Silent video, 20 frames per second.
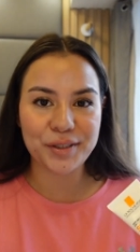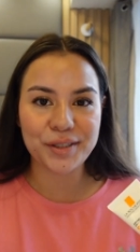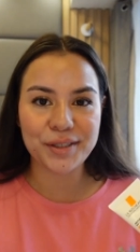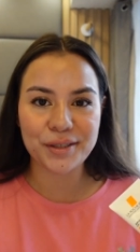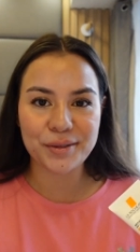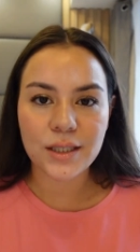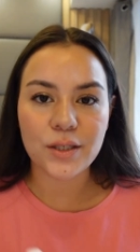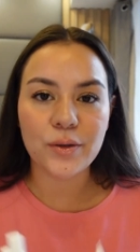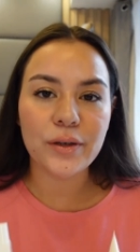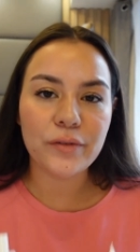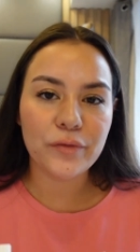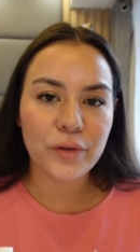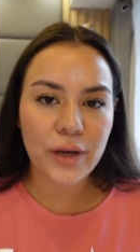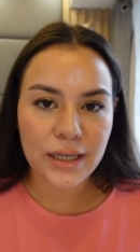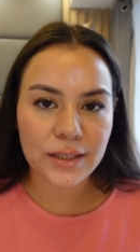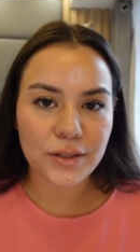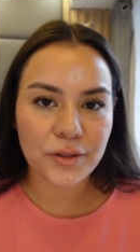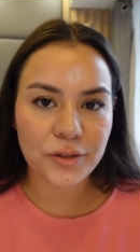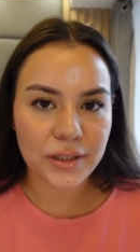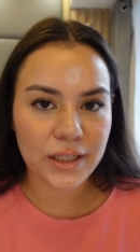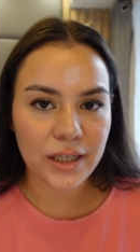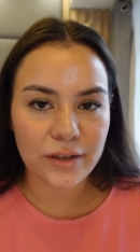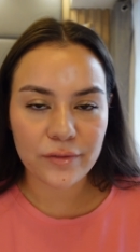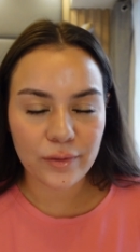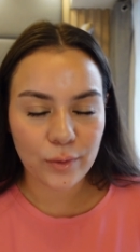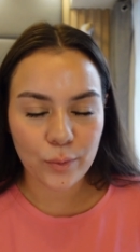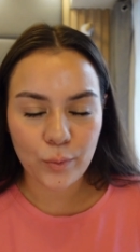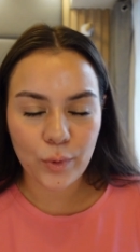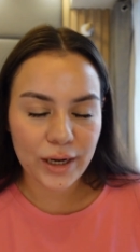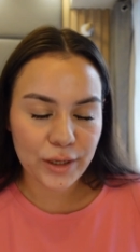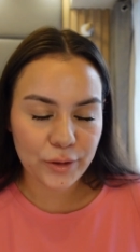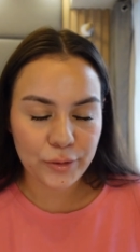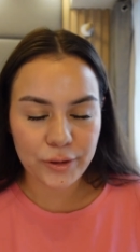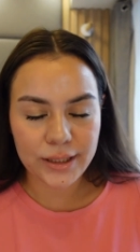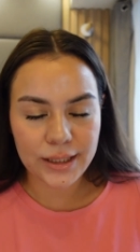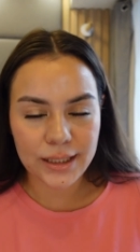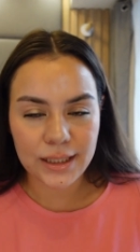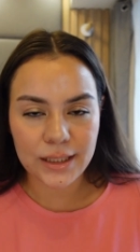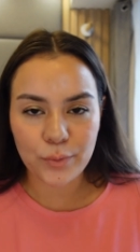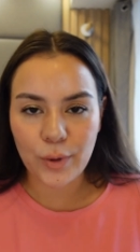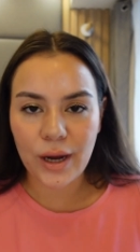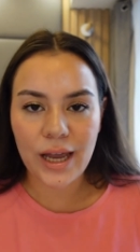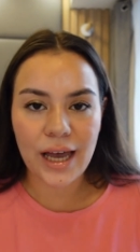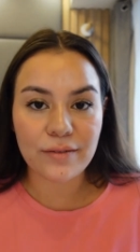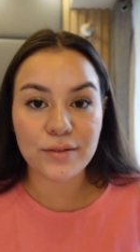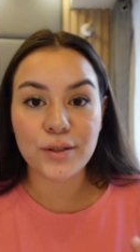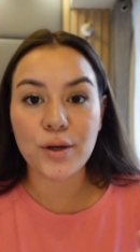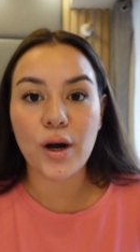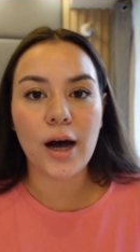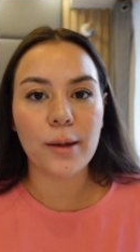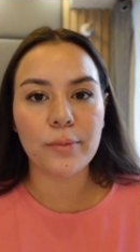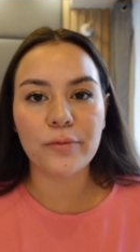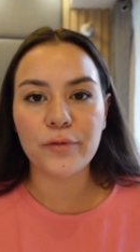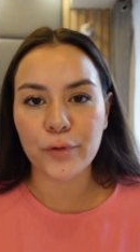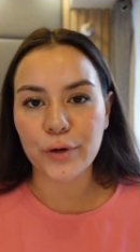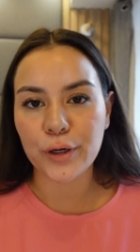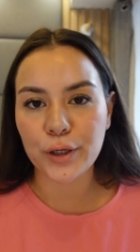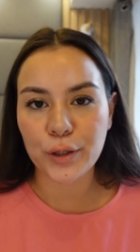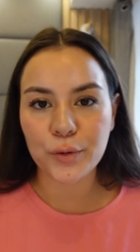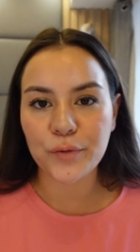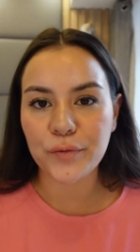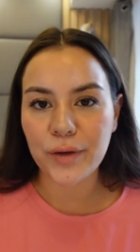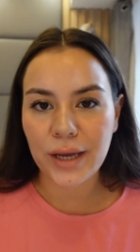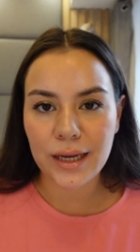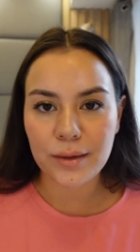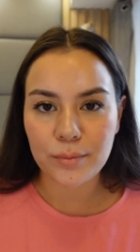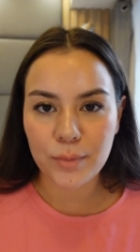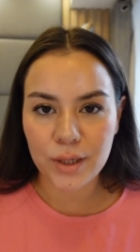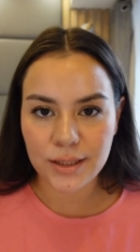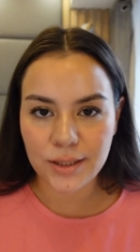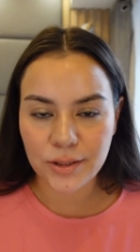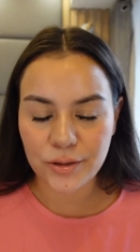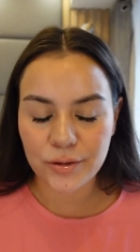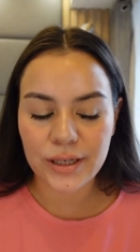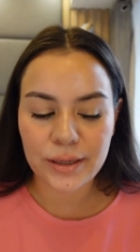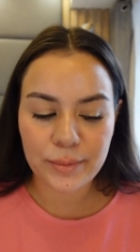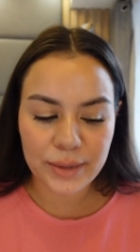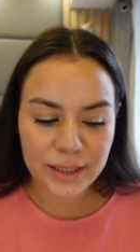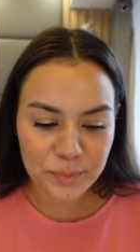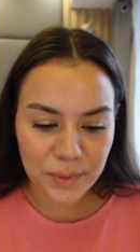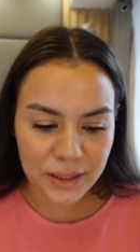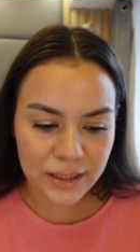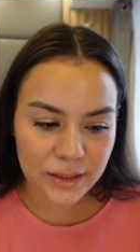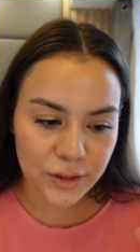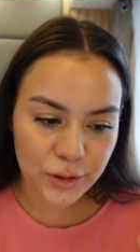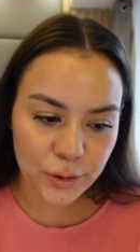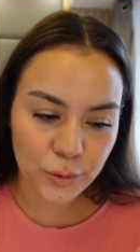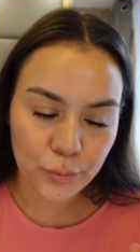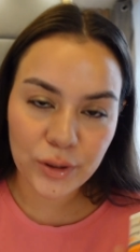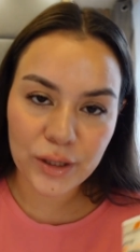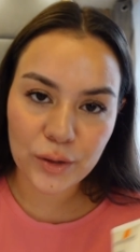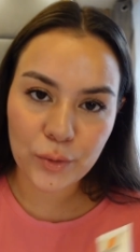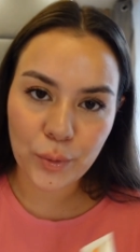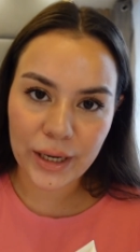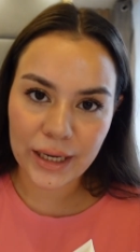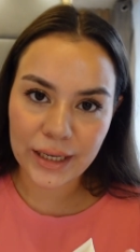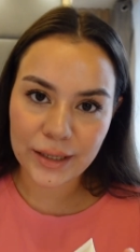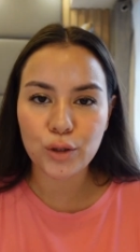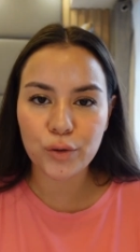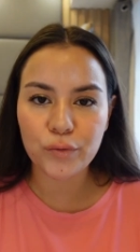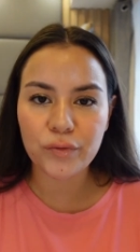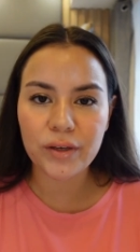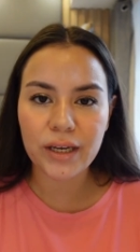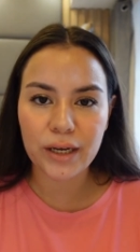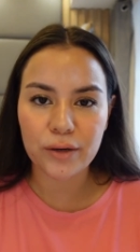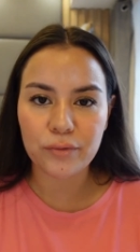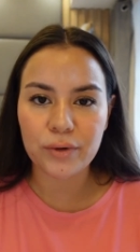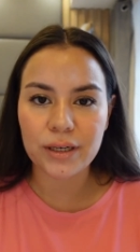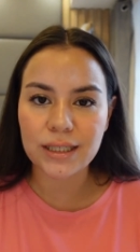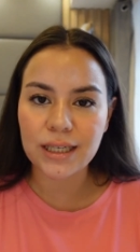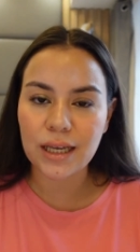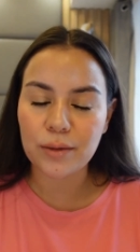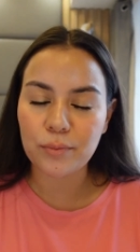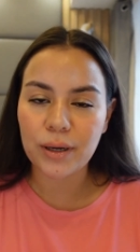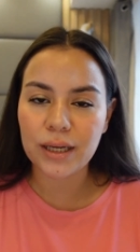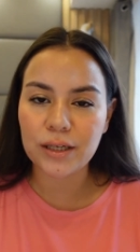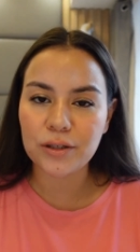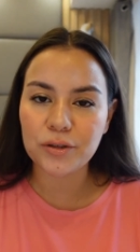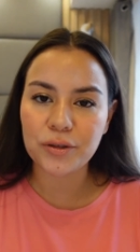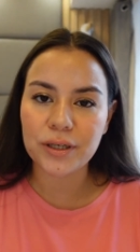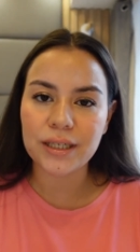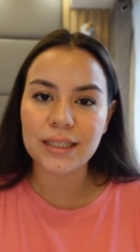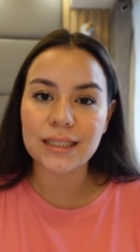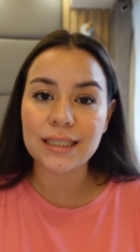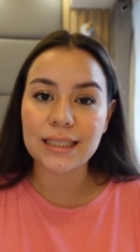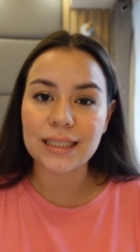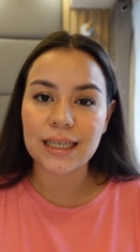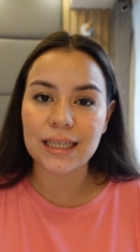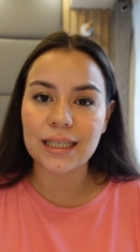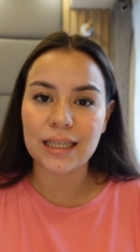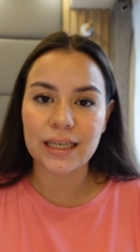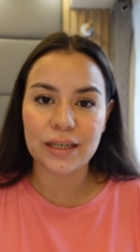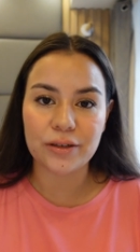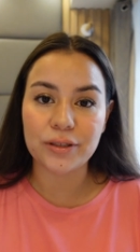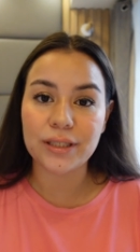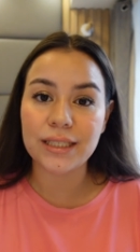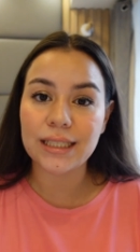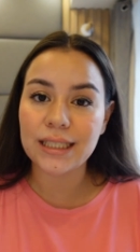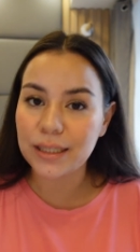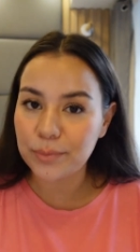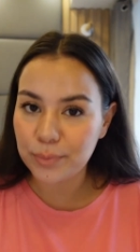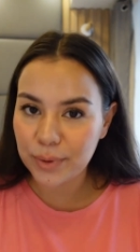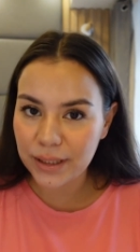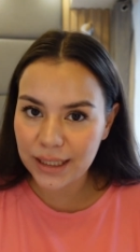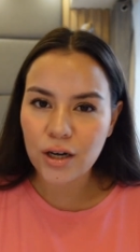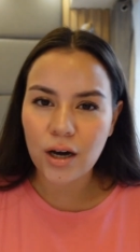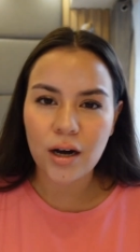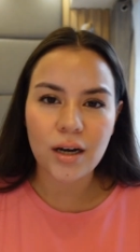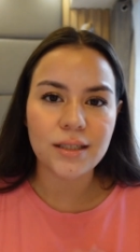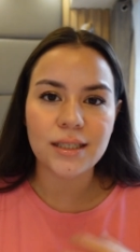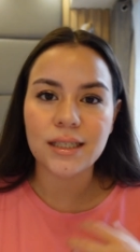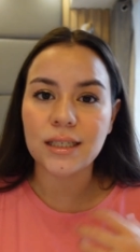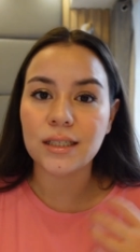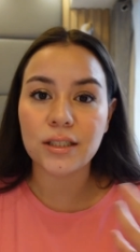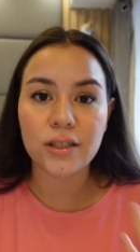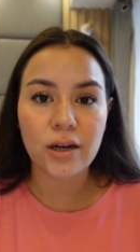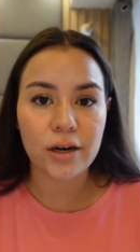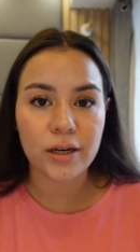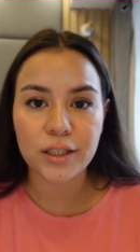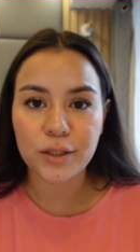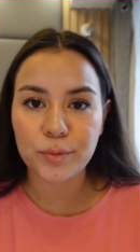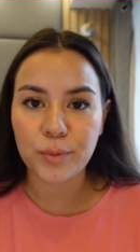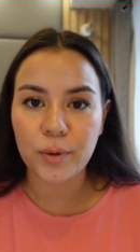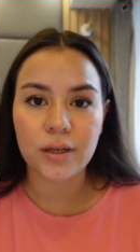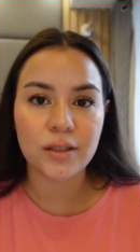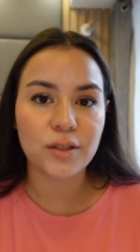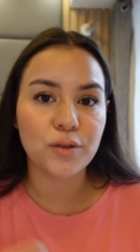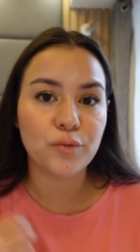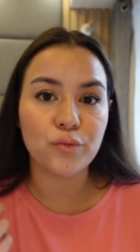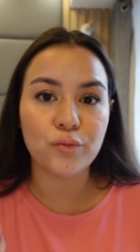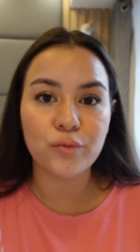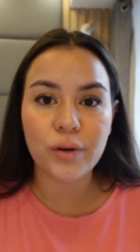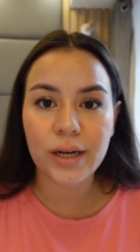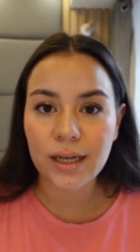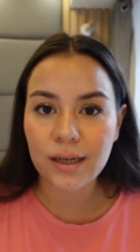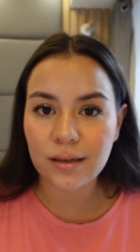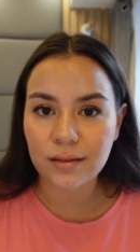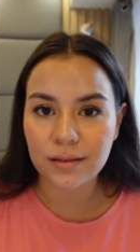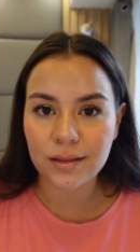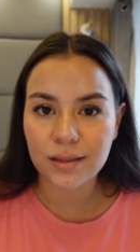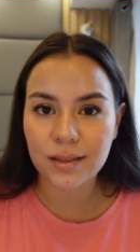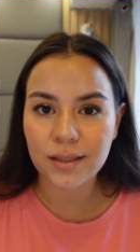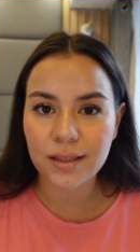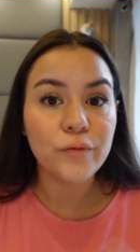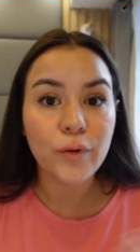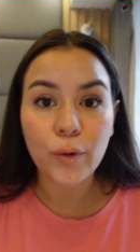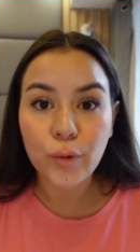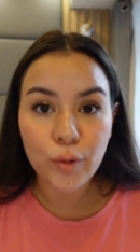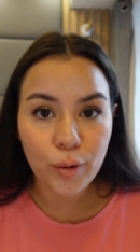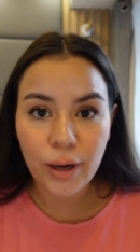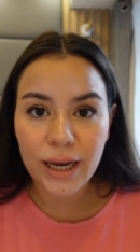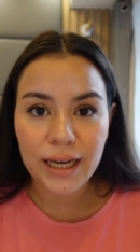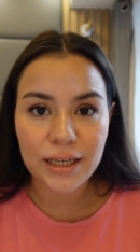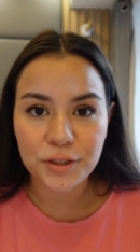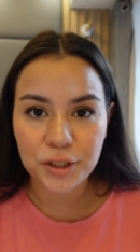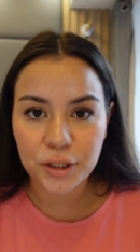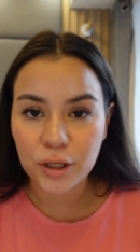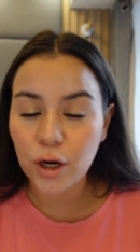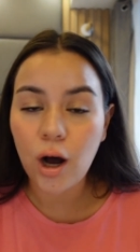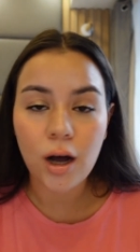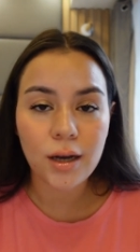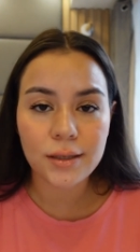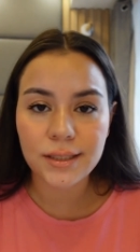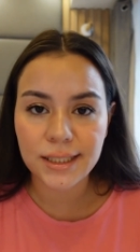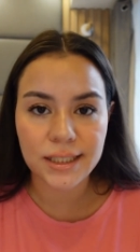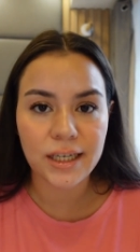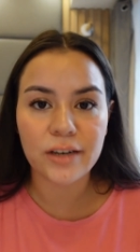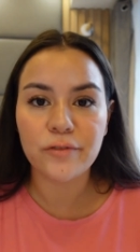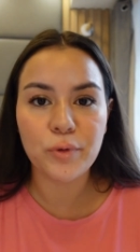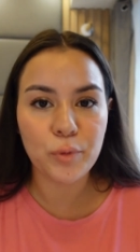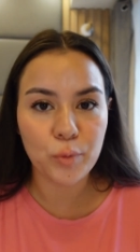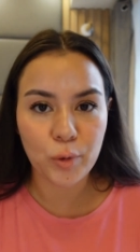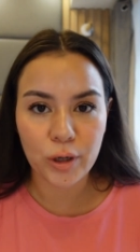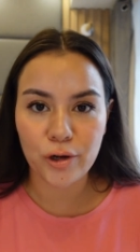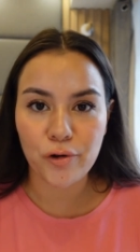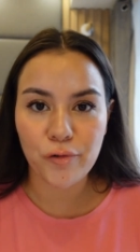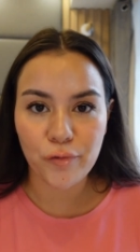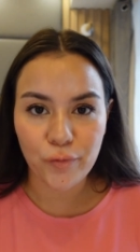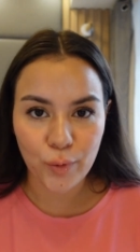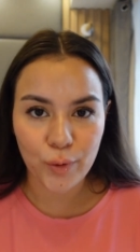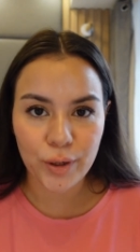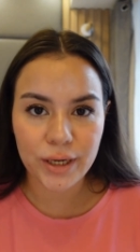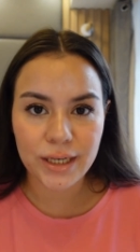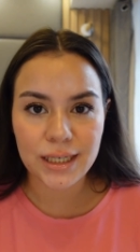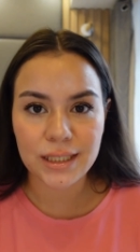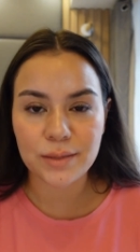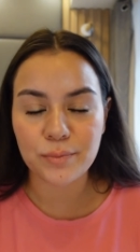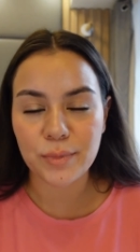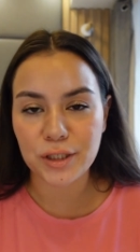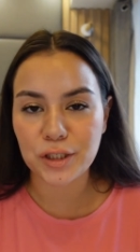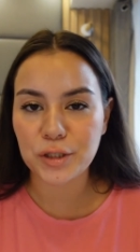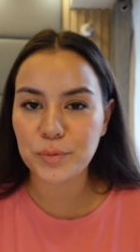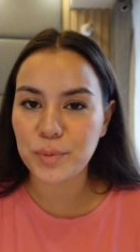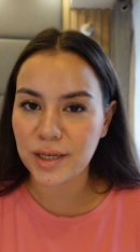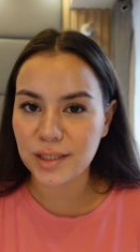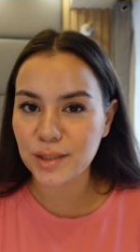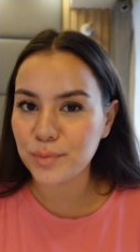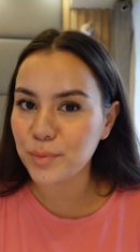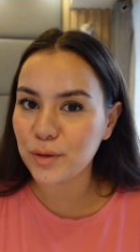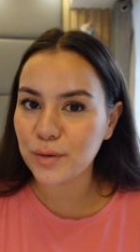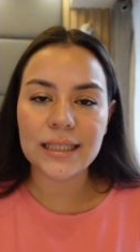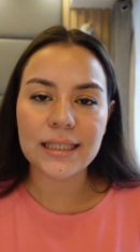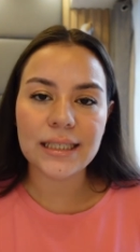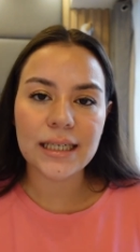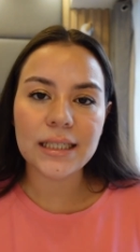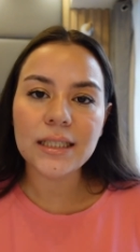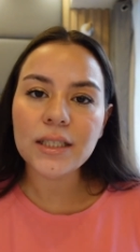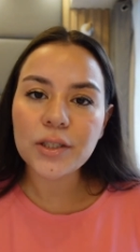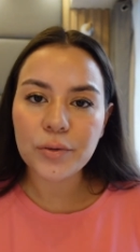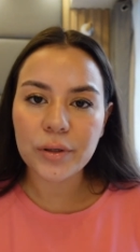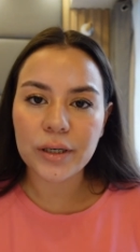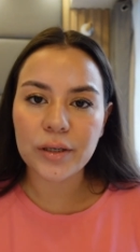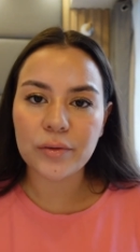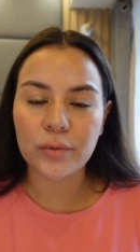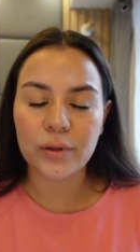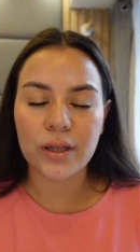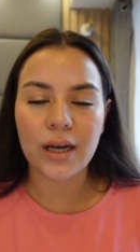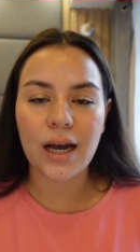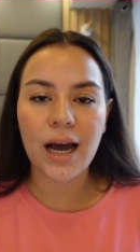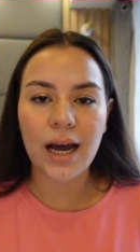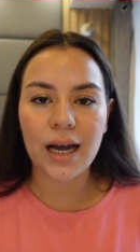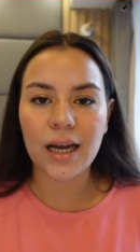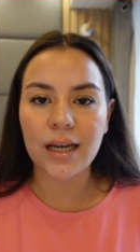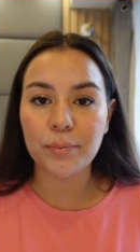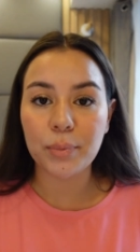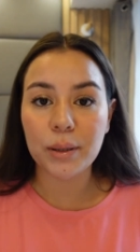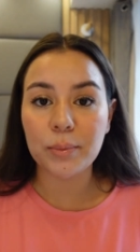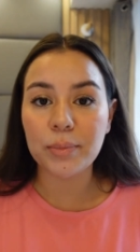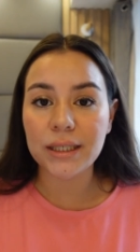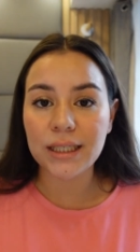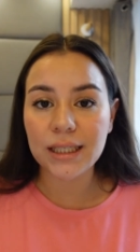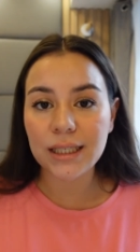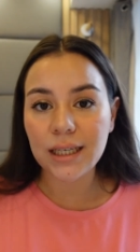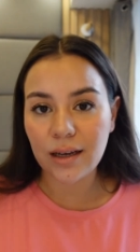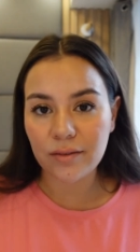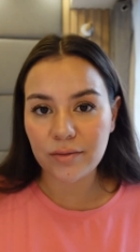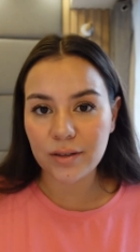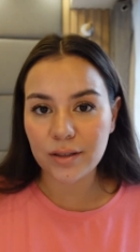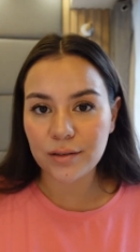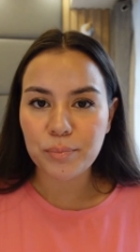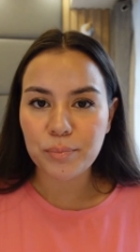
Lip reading: So if you ask yourself, why I have to opt for a UVA monster? Let me explain it to you real quick. UVA rays can penetrate the skin layers deeply, causing dark spots, wrinkles, photo aging, all the stuff we want to avoid as much as possible. A sunscreen with a high PPD level.